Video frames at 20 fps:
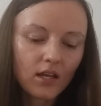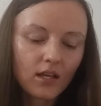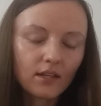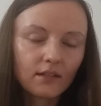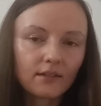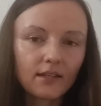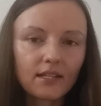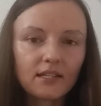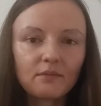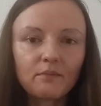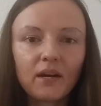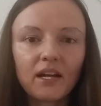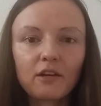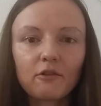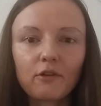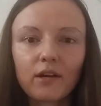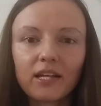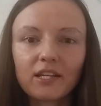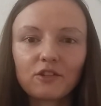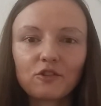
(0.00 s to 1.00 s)
That's
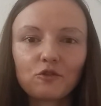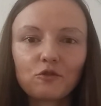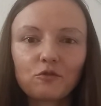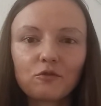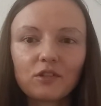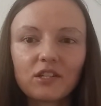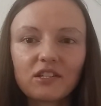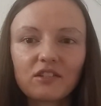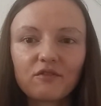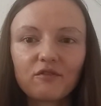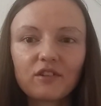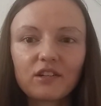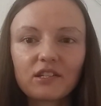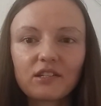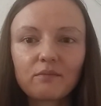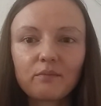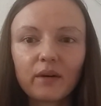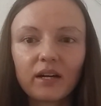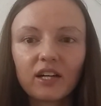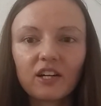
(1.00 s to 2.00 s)
my rant to this
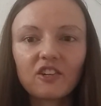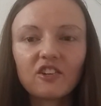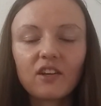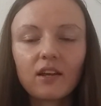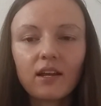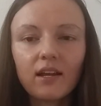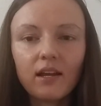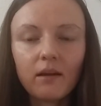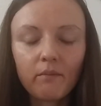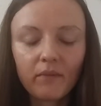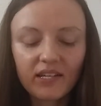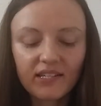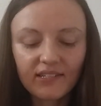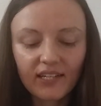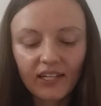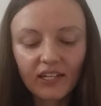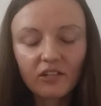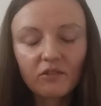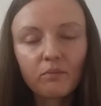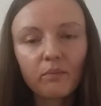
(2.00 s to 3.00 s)
first part. My
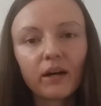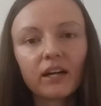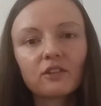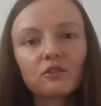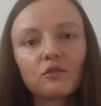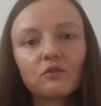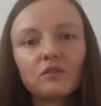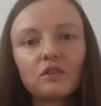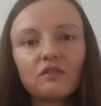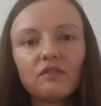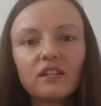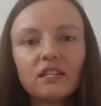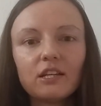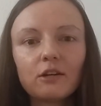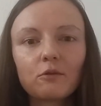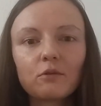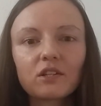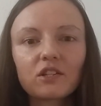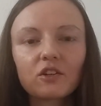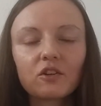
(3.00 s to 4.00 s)
second part of the
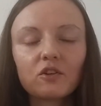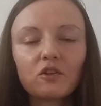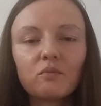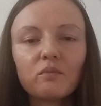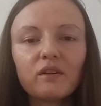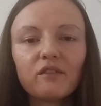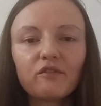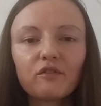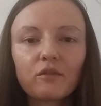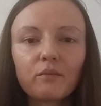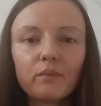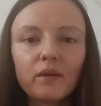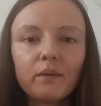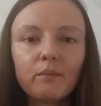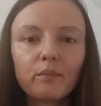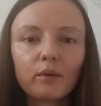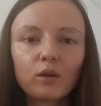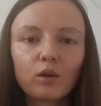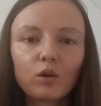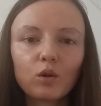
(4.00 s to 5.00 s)
video is gonna be for
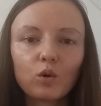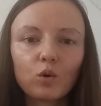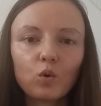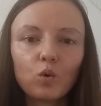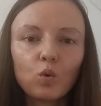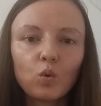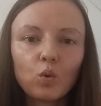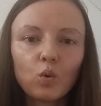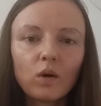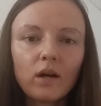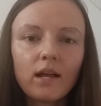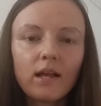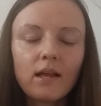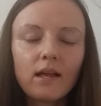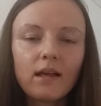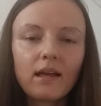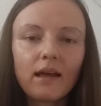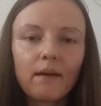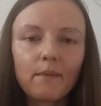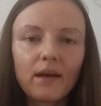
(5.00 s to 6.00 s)
people who
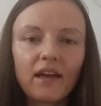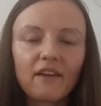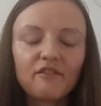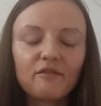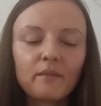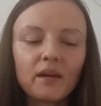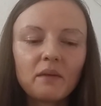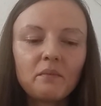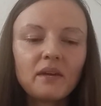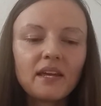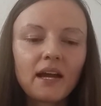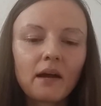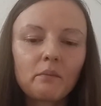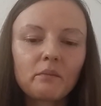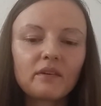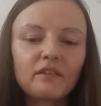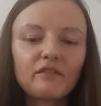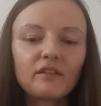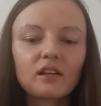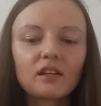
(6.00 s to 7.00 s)
have maybe
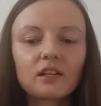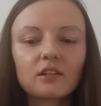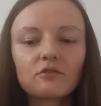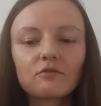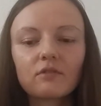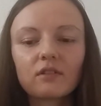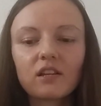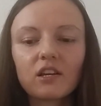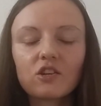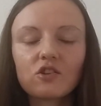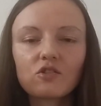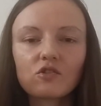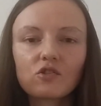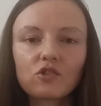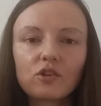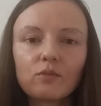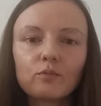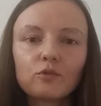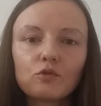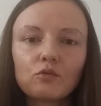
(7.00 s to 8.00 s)
ambivalent
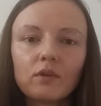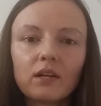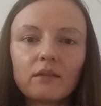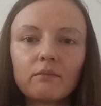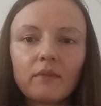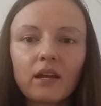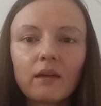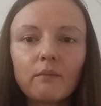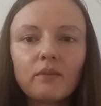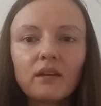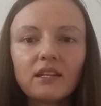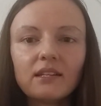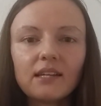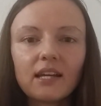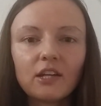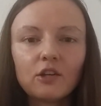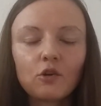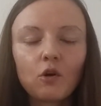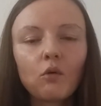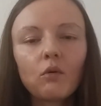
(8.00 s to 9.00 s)
relationship to it. Maybe
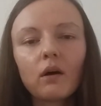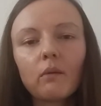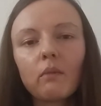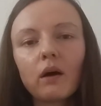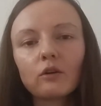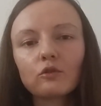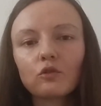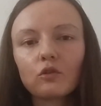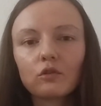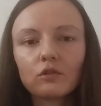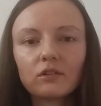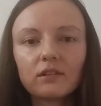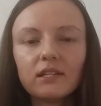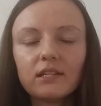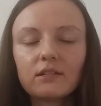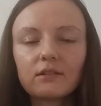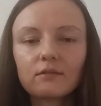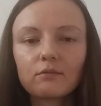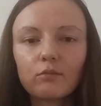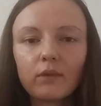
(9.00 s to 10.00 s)
they know about all
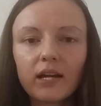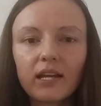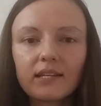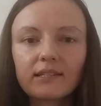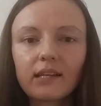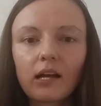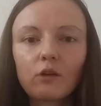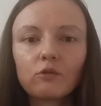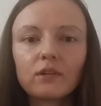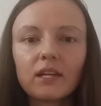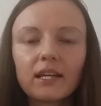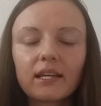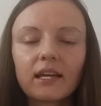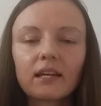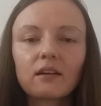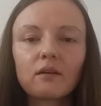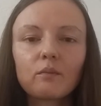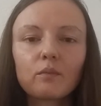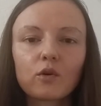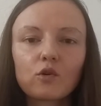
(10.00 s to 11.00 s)
these ways how they
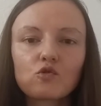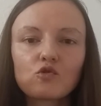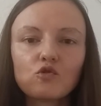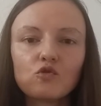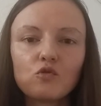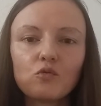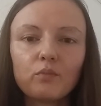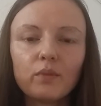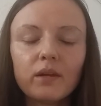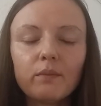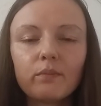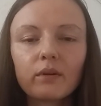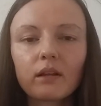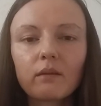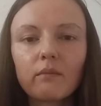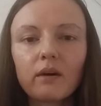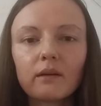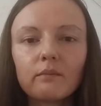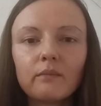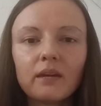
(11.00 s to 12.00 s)
can approach new
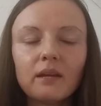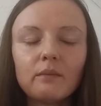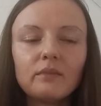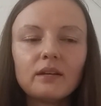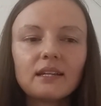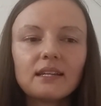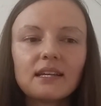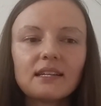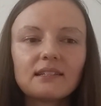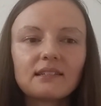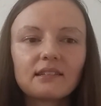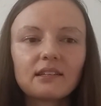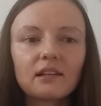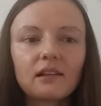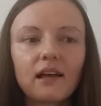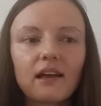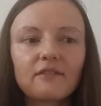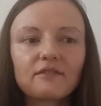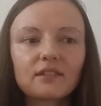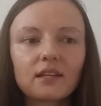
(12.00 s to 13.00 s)
people, but maybe they
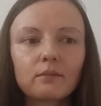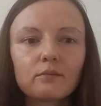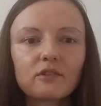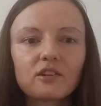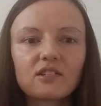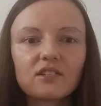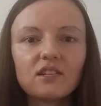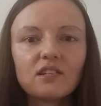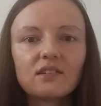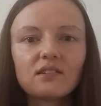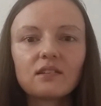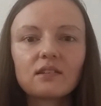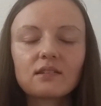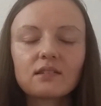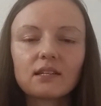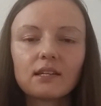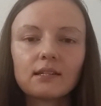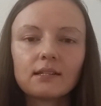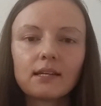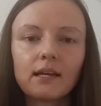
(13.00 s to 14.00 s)
still have some
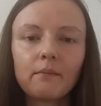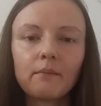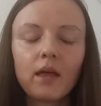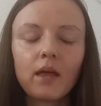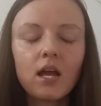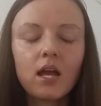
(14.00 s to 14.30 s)
resistance in them.